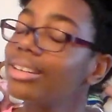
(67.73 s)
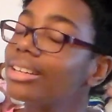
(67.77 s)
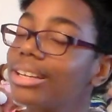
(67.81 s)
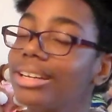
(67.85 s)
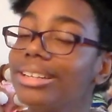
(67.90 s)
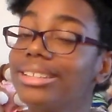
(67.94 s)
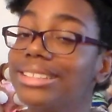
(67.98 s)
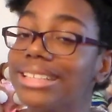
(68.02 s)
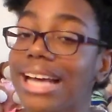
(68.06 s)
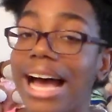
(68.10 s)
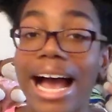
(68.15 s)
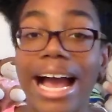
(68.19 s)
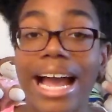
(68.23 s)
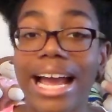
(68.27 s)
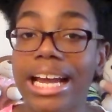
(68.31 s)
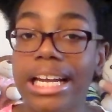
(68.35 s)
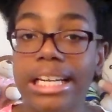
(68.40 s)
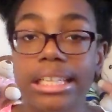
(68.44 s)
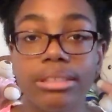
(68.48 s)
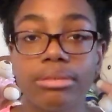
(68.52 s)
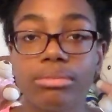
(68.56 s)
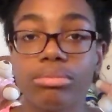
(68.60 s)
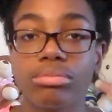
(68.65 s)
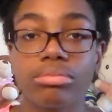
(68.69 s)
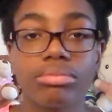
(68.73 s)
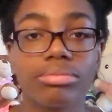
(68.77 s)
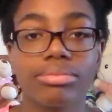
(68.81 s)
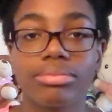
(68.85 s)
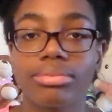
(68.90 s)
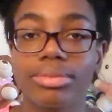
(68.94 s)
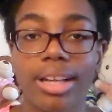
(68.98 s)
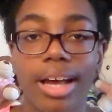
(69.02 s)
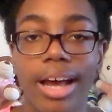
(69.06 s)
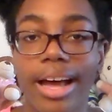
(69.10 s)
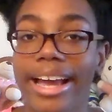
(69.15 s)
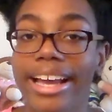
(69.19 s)
because I
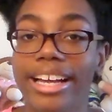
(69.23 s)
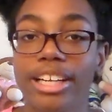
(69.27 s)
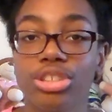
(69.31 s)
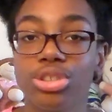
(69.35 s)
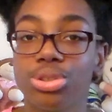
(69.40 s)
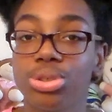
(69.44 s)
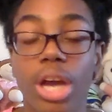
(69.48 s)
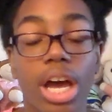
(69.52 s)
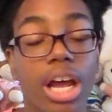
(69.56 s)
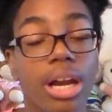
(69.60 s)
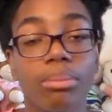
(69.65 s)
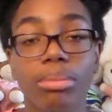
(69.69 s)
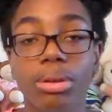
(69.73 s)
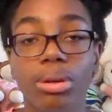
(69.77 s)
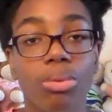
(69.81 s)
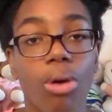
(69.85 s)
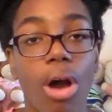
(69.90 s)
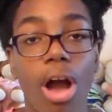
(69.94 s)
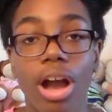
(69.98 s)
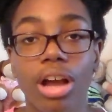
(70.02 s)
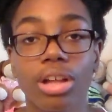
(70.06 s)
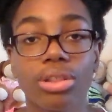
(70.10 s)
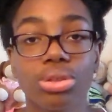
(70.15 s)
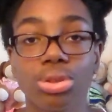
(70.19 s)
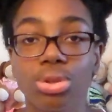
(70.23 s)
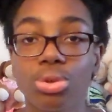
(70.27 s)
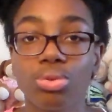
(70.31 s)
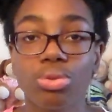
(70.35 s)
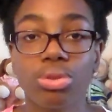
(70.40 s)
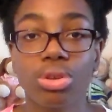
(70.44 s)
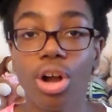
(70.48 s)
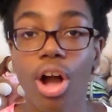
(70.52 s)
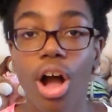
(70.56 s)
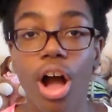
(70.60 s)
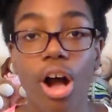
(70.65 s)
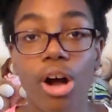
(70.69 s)
ain't trying to be walking
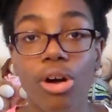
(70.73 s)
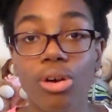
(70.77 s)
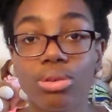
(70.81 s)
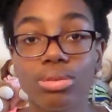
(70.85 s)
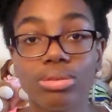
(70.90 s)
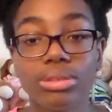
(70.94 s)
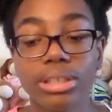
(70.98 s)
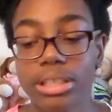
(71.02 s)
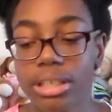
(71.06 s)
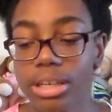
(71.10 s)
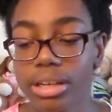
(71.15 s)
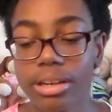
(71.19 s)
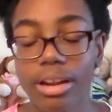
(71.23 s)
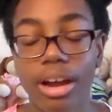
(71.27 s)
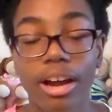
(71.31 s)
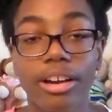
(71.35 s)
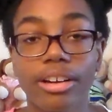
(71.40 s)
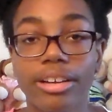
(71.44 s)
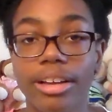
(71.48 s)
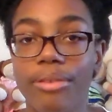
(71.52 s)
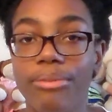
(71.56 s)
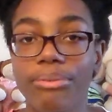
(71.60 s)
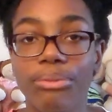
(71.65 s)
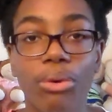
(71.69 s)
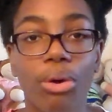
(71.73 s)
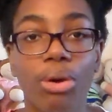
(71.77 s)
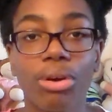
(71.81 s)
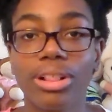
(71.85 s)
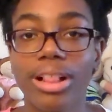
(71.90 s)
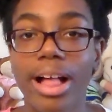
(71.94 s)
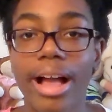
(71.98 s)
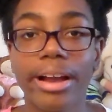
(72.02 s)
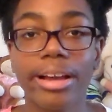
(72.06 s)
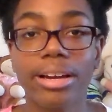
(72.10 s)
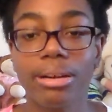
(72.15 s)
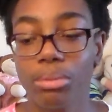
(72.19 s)
through the cold and the dark at 4
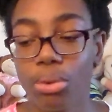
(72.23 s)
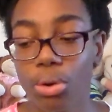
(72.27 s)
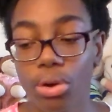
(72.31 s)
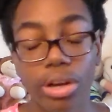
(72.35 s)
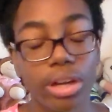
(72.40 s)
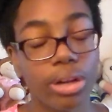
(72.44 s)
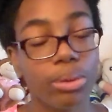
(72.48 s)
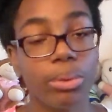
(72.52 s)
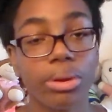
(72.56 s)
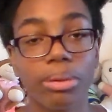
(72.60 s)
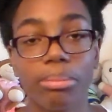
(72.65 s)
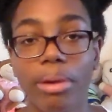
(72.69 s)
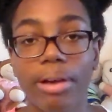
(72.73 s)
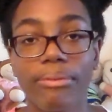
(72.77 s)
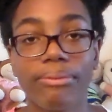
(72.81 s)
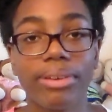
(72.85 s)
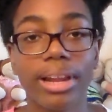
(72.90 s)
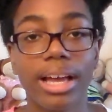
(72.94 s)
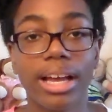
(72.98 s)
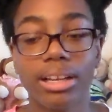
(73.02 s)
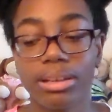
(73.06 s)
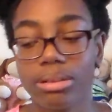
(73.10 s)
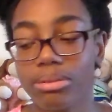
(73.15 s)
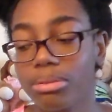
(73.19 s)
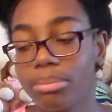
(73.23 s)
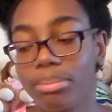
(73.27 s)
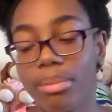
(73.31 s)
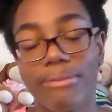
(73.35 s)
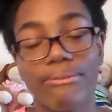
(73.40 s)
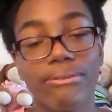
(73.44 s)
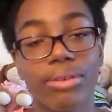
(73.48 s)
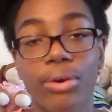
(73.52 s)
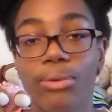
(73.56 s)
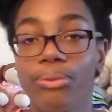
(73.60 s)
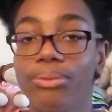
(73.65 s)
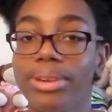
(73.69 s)
o'clock in the morning with my
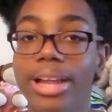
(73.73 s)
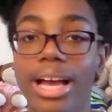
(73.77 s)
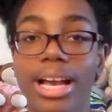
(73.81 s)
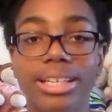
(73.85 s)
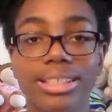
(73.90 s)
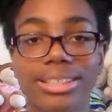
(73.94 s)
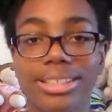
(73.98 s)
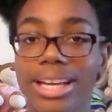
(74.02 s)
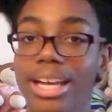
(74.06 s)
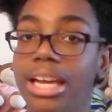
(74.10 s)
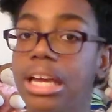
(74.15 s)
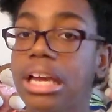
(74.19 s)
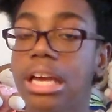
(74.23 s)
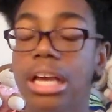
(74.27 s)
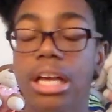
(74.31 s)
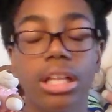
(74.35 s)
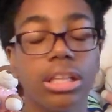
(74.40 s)
phone flashlight.